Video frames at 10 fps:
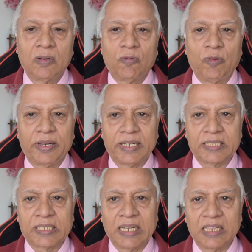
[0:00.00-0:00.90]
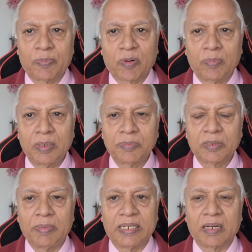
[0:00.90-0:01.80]
various health
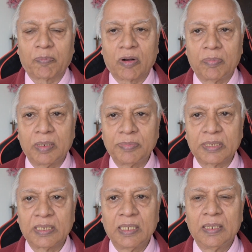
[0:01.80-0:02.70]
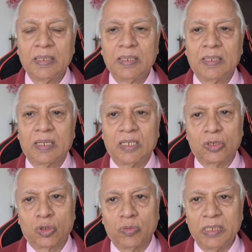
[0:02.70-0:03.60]
problems, mental problems, and
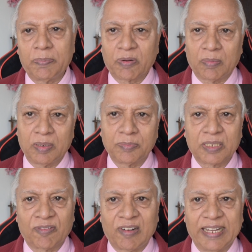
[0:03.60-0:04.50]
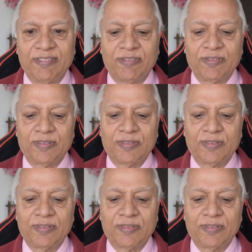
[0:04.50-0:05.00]
so many problems of life.